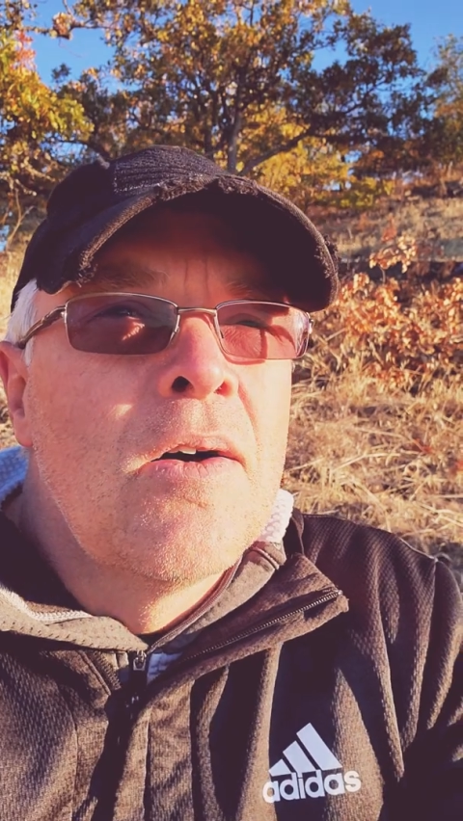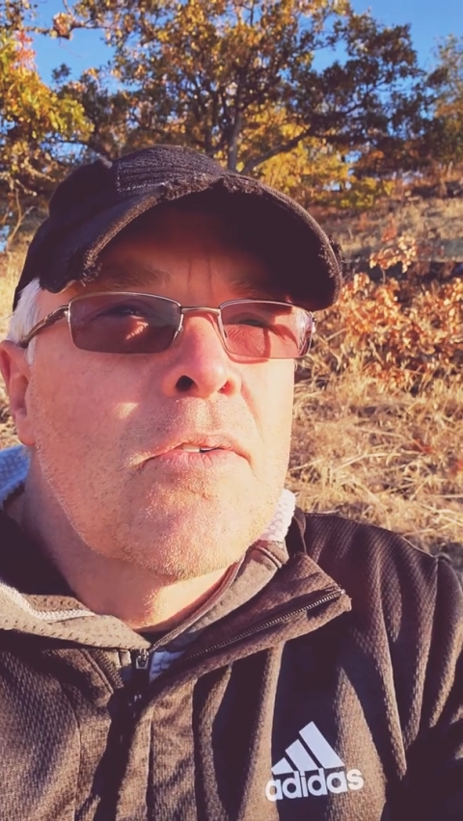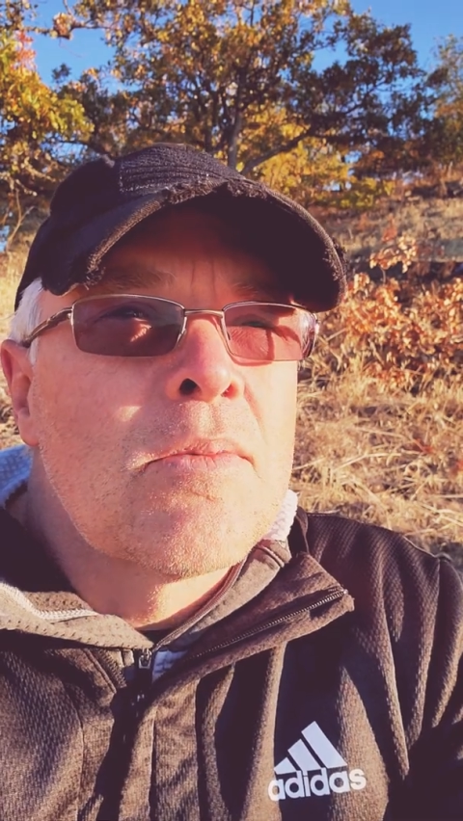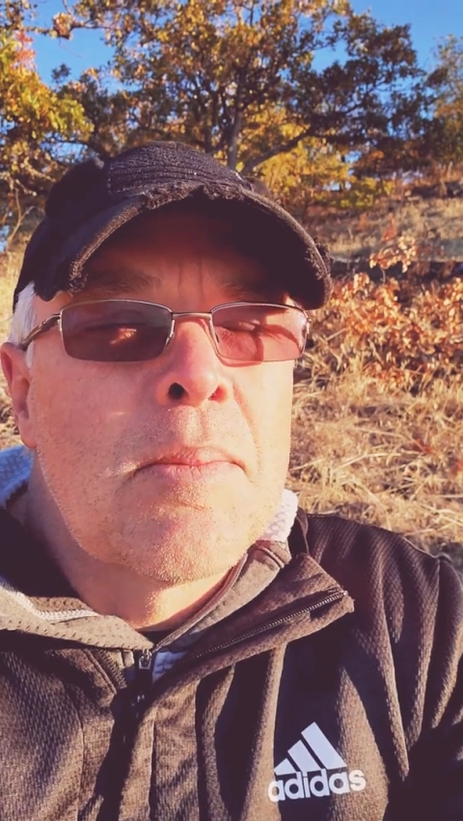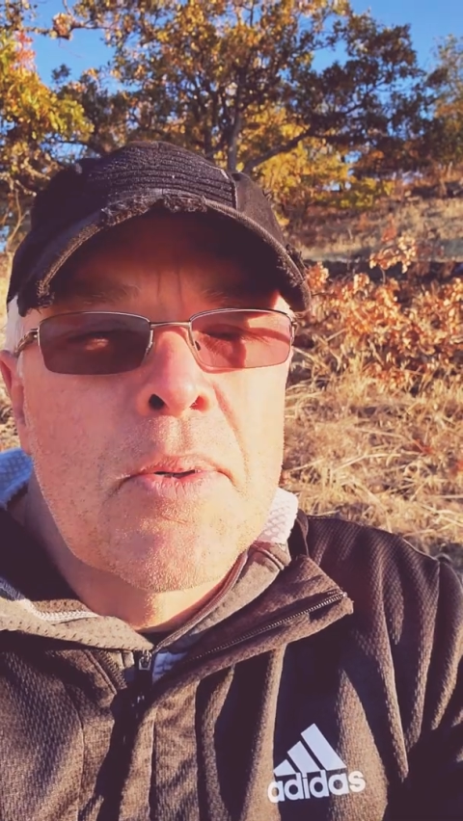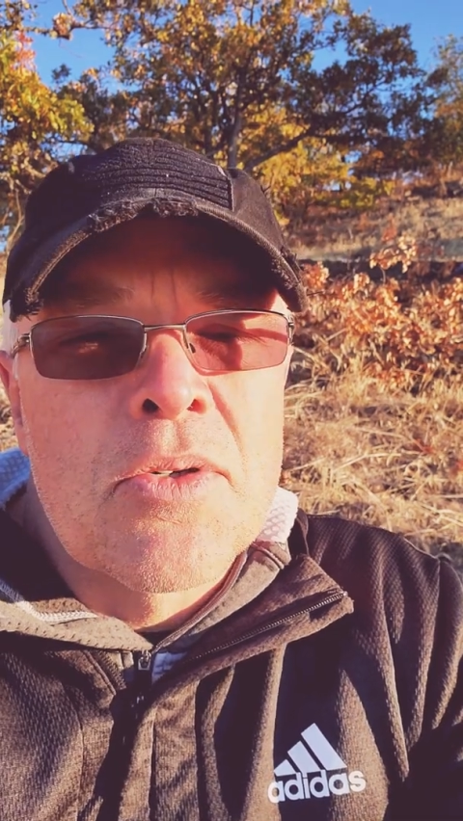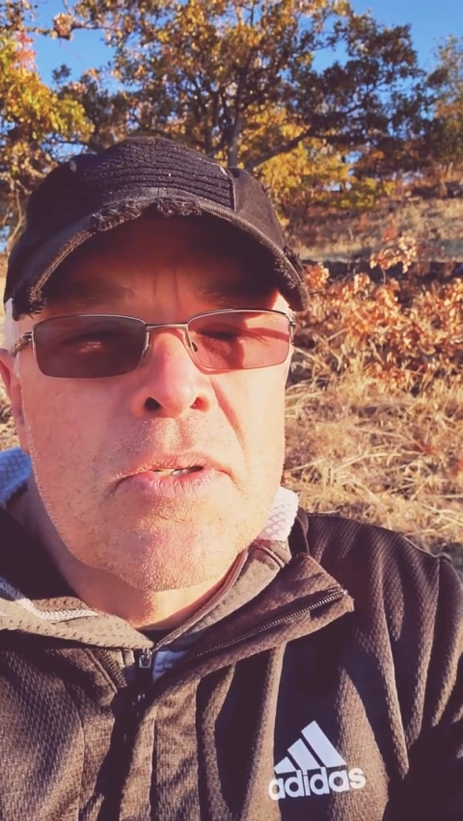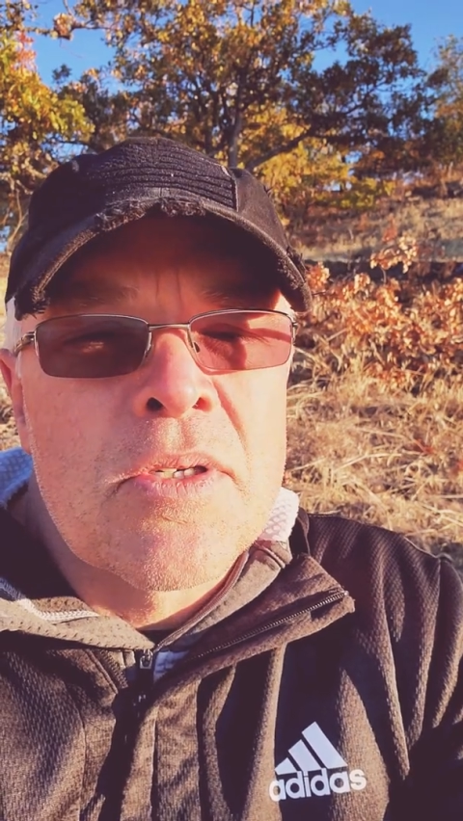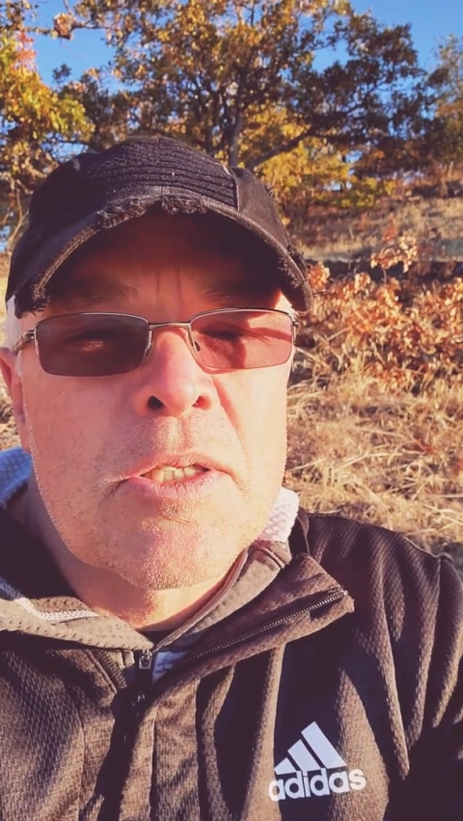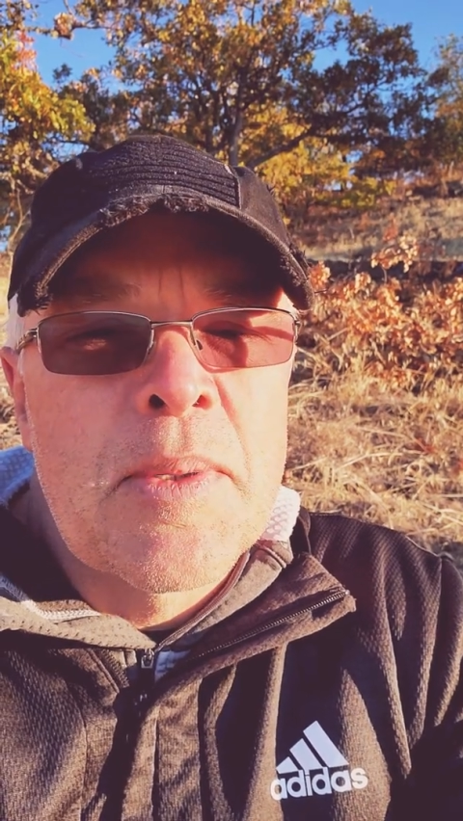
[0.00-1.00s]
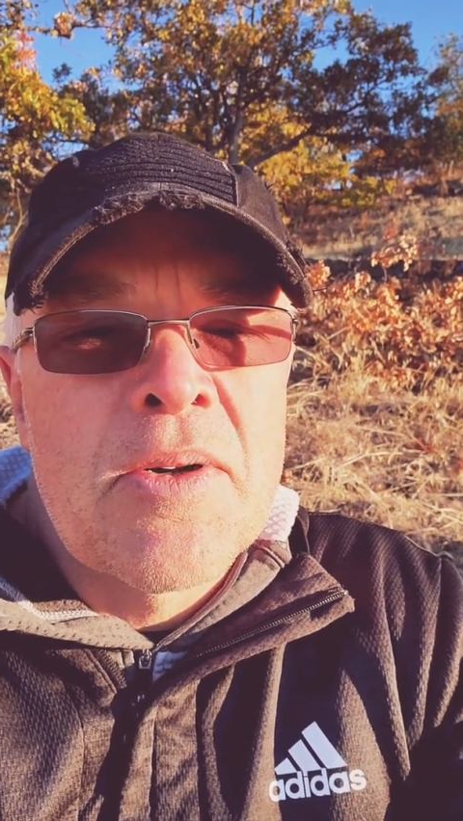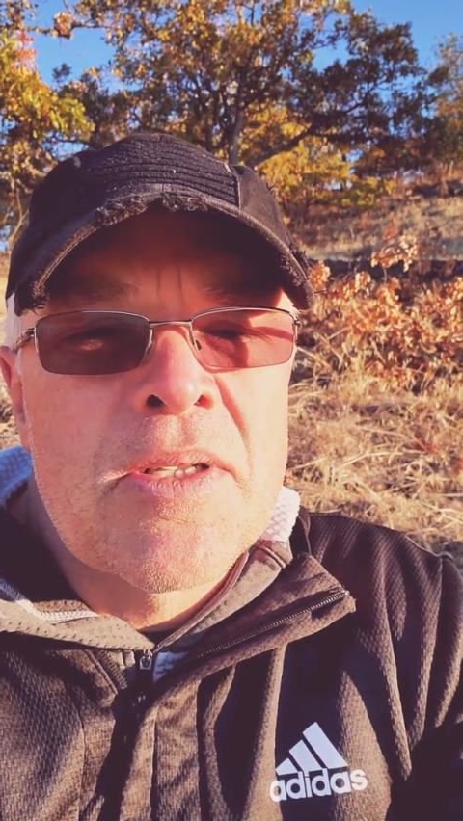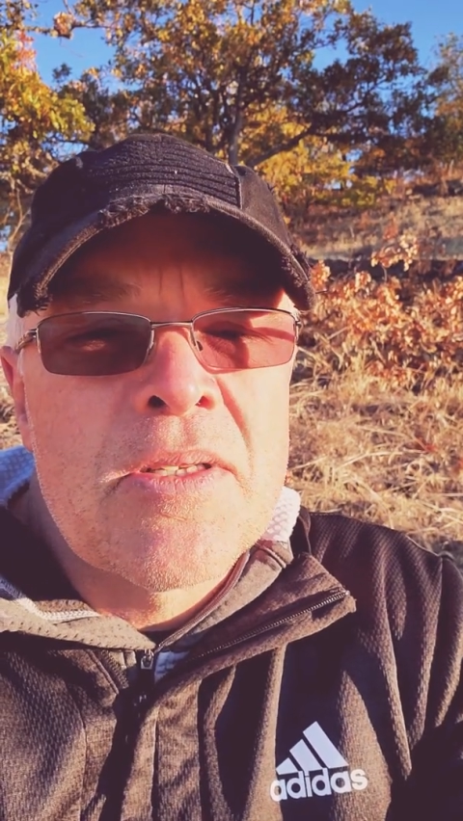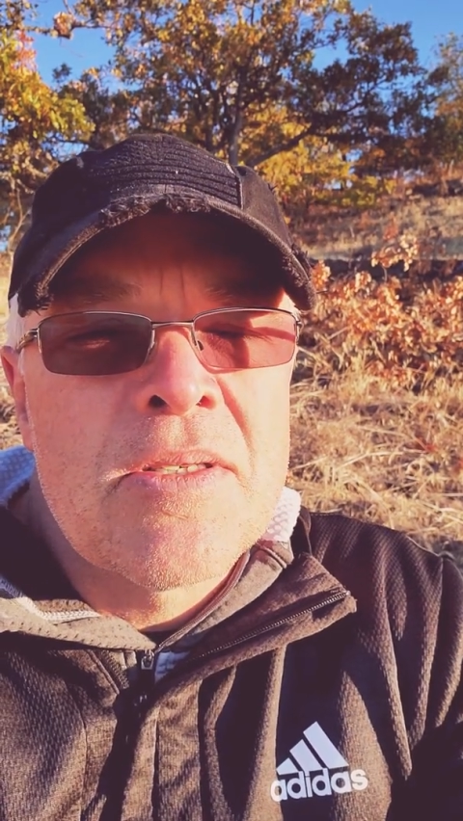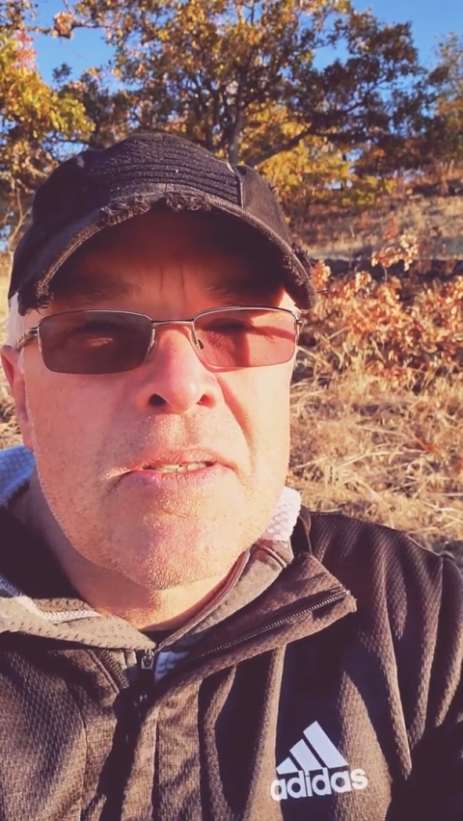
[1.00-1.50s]
from a personal
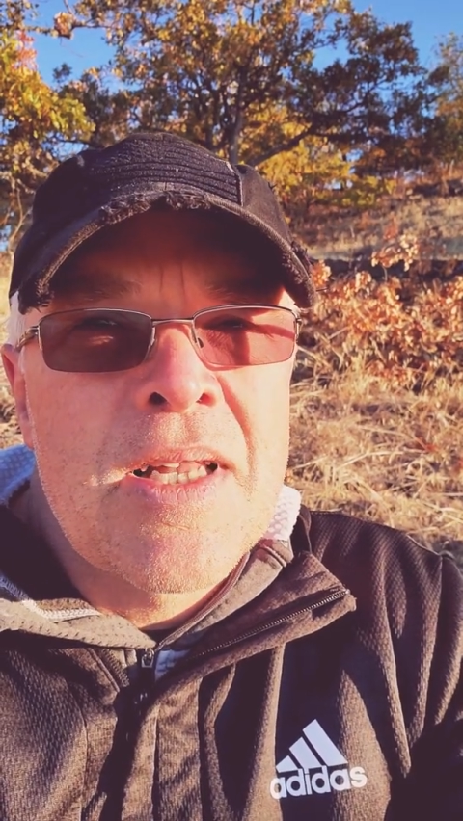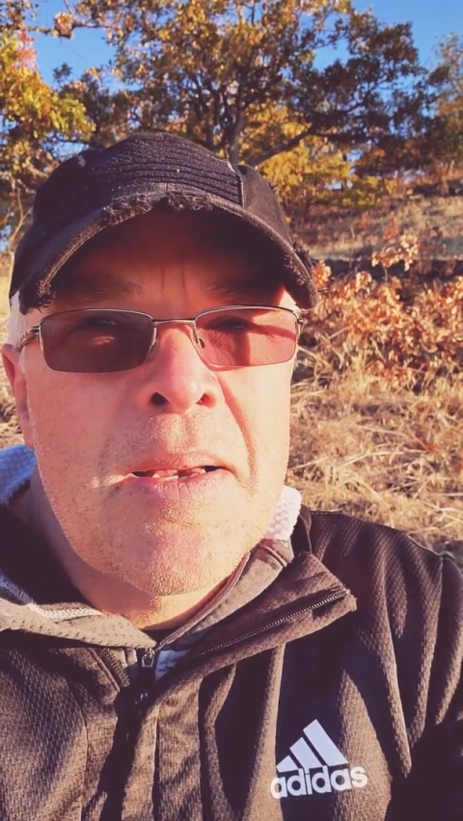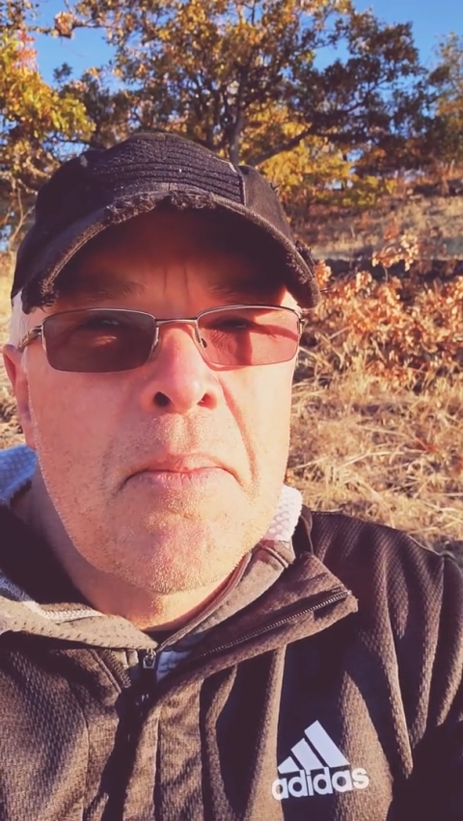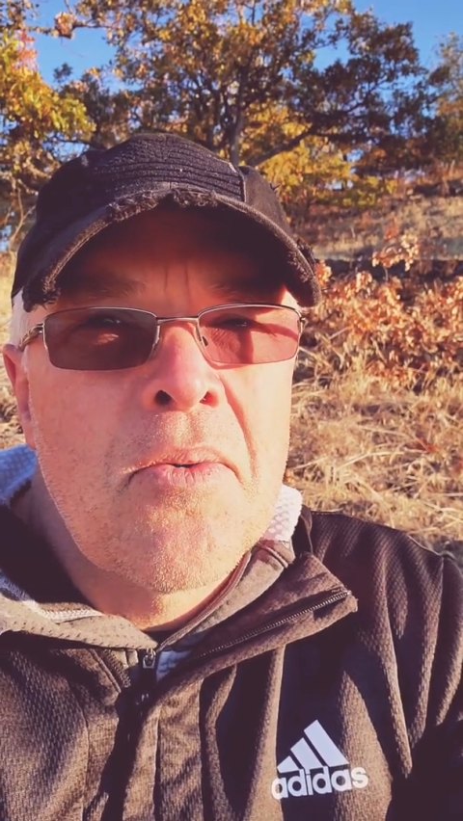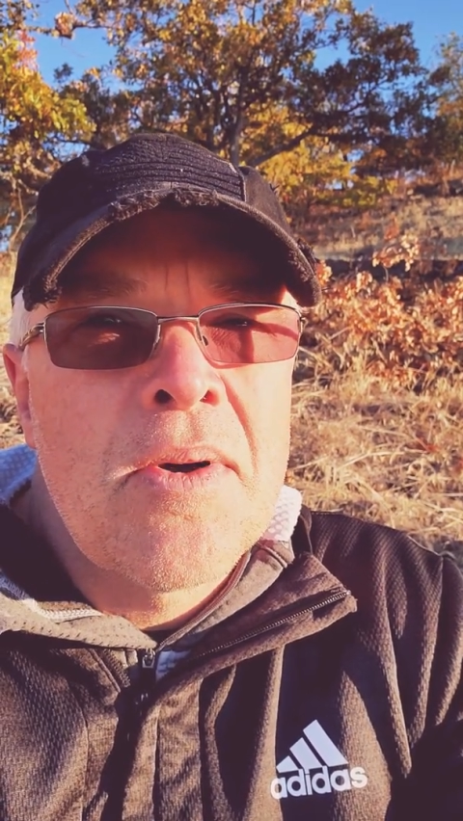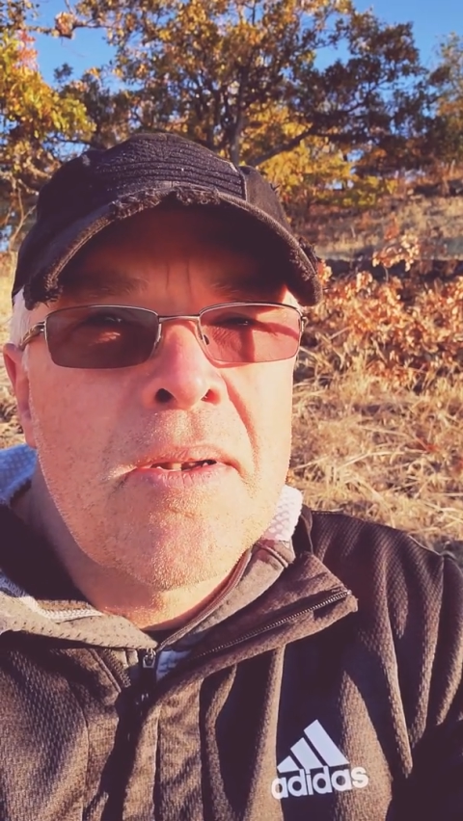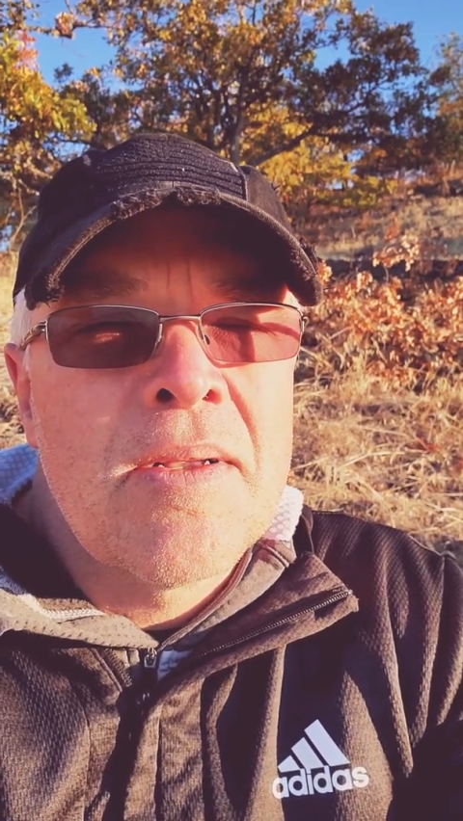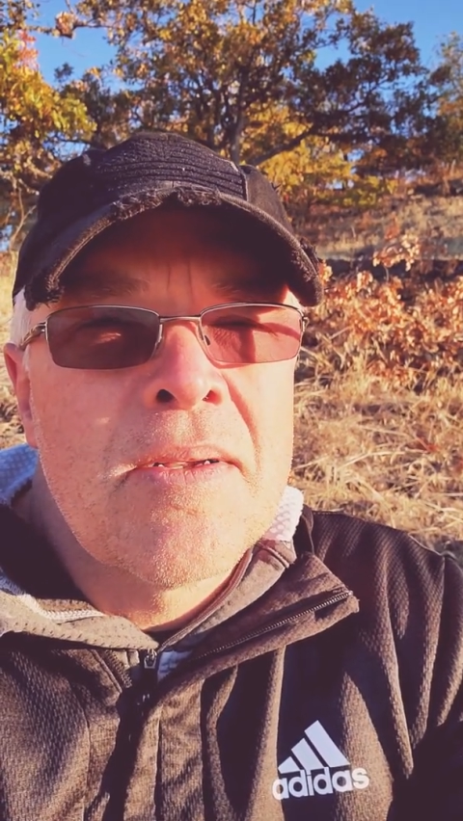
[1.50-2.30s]
experience standpoint?